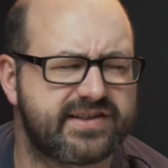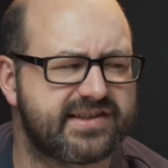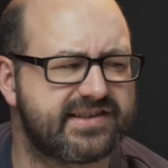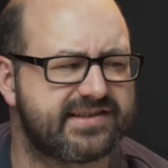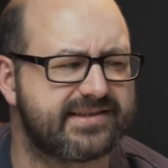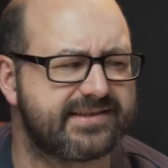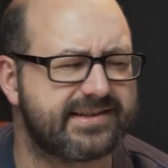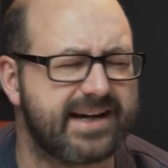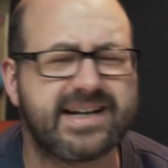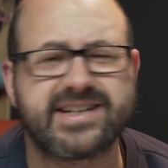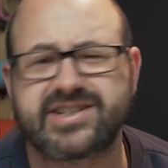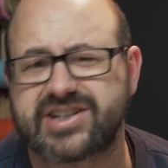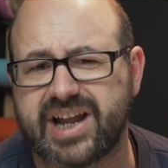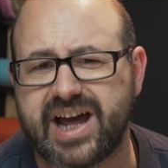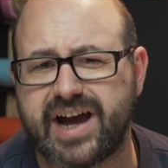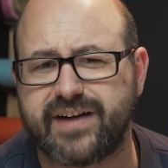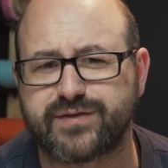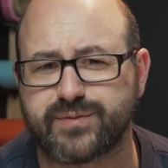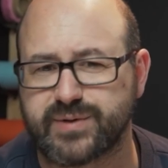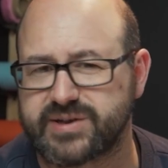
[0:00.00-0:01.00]
stage
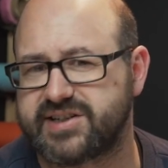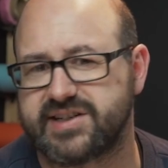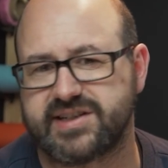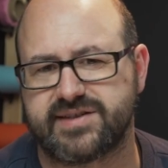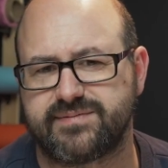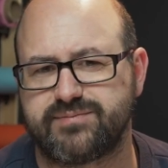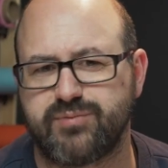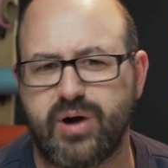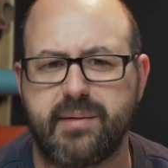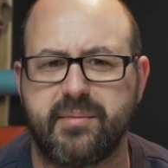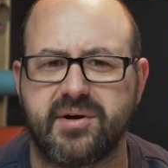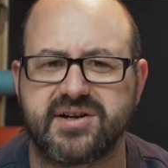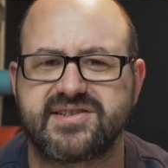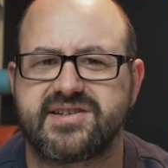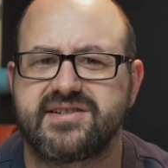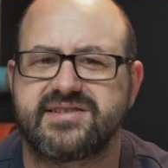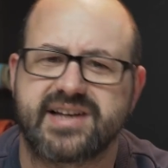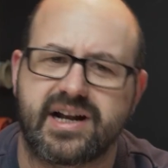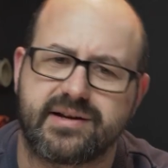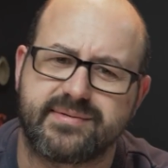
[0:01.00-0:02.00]
left, which is where most of
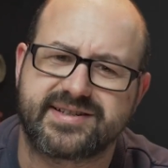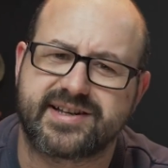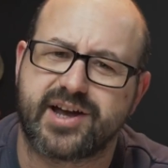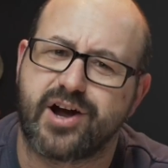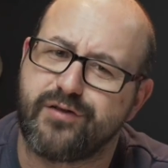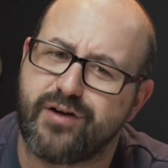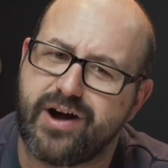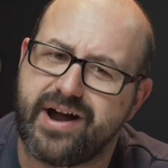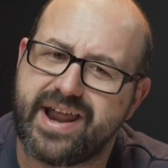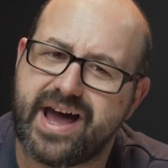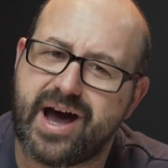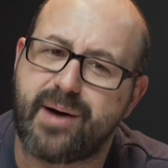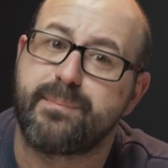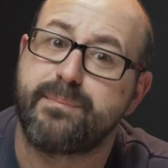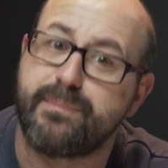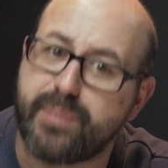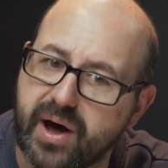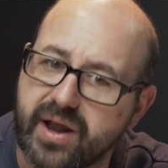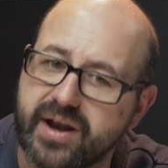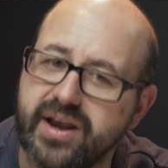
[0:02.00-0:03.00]
you are telling me to go right now.
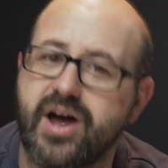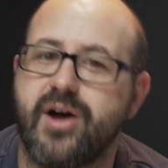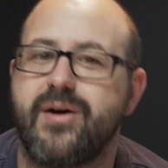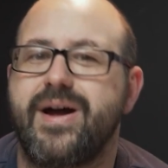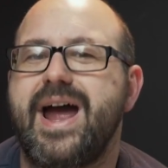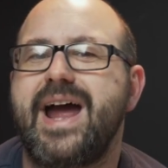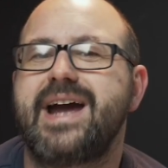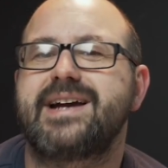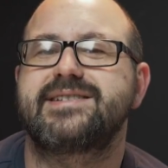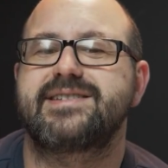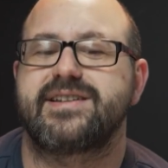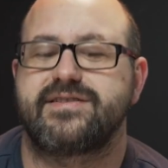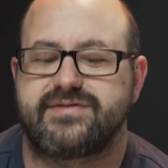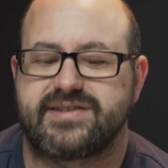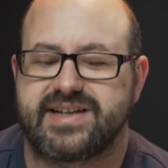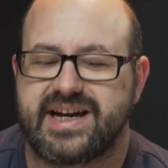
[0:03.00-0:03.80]
But no, EXIF